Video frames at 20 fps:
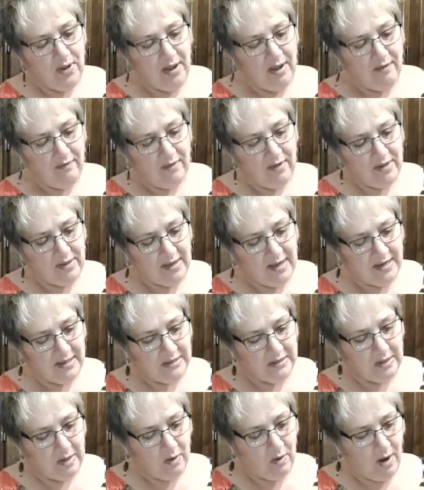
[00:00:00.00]
and everything.
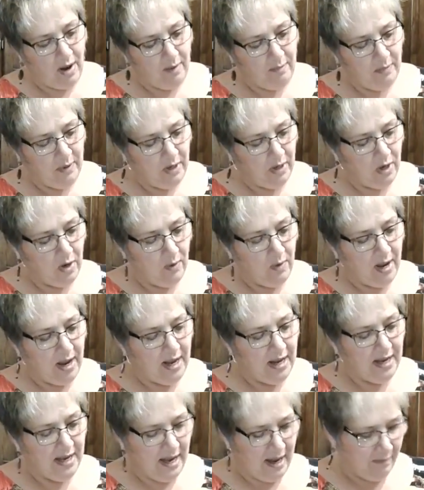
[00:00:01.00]
So I'm going to go
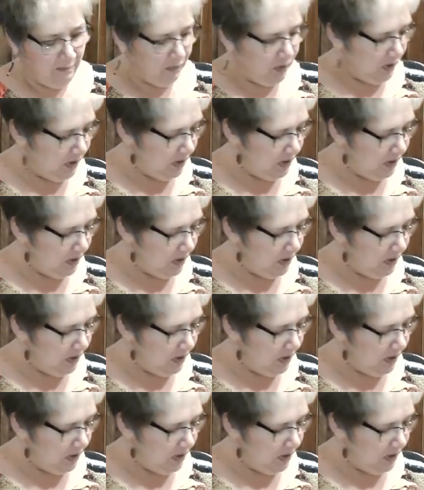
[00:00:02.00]
ahead and I'm